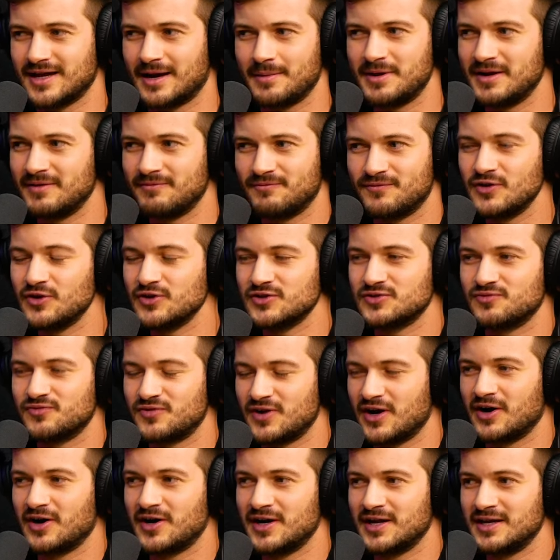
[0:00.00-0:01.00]
I mean, it feels
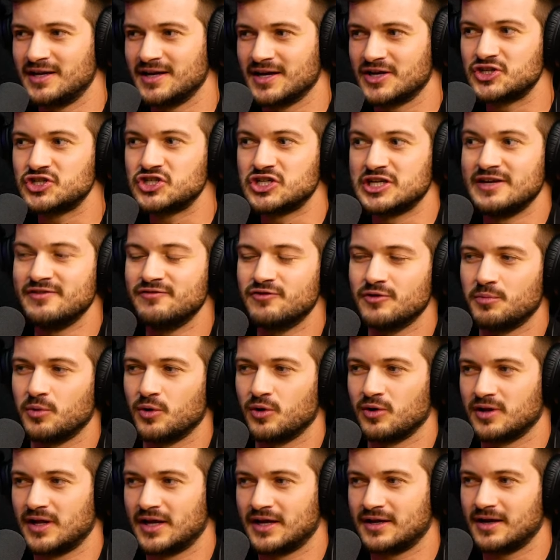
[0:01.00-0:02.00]
very
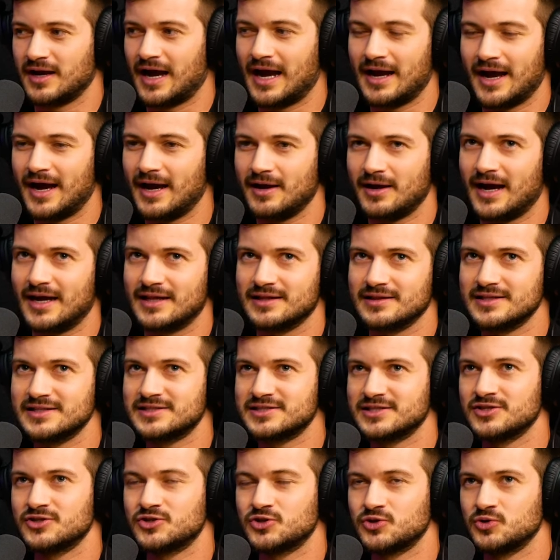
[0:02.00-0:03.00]
achievable. Like I, I, I
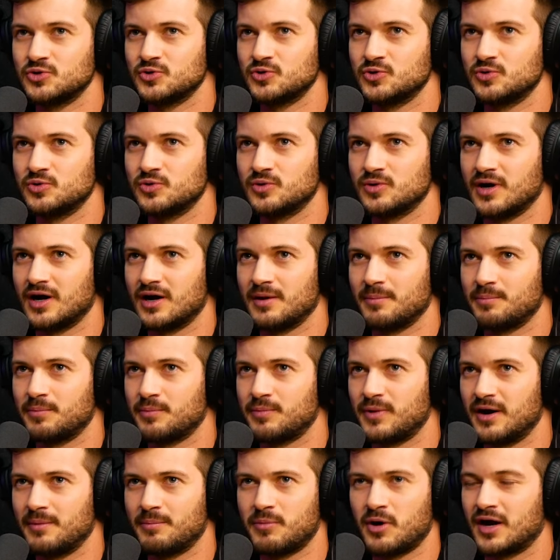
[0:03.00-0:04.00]
listened to a,
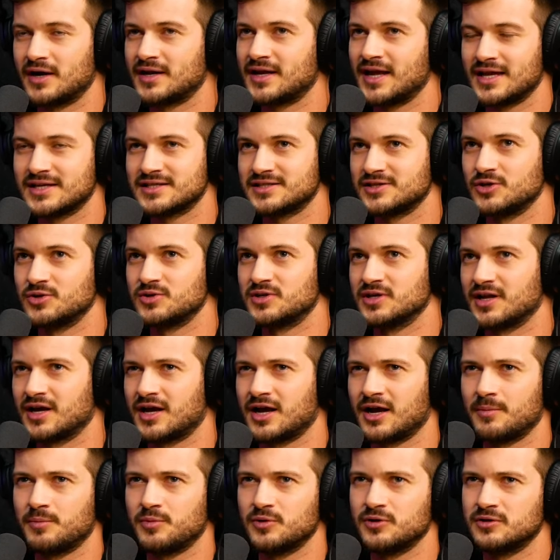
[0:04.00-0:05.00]
a, podcast that you did a
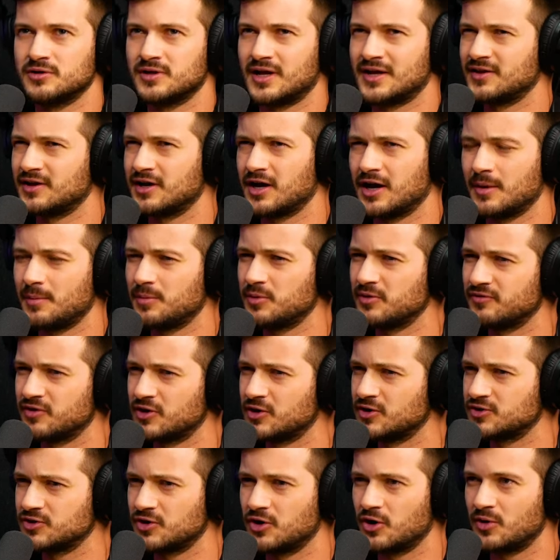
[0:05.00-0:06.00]
couple, I think a couple of
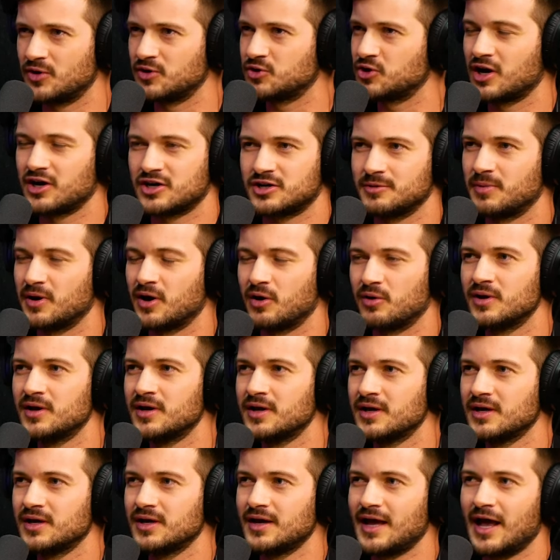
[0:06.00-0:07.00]
years ago. You talked about
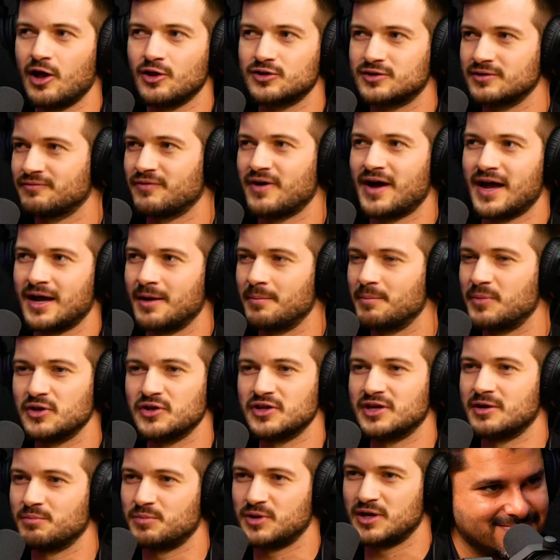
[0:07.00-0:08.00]
healthifying a
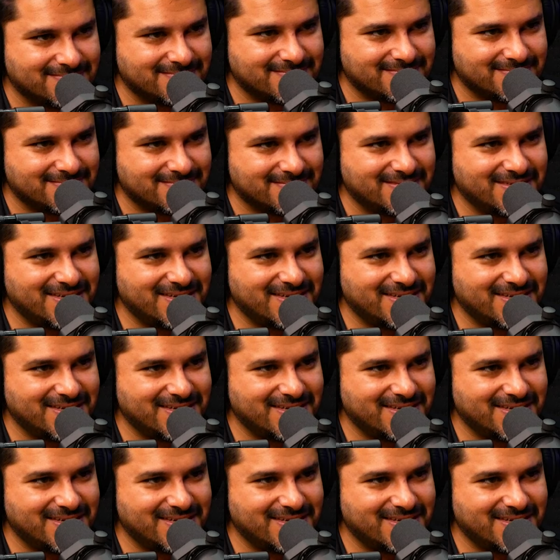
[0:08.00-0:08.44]
billion people.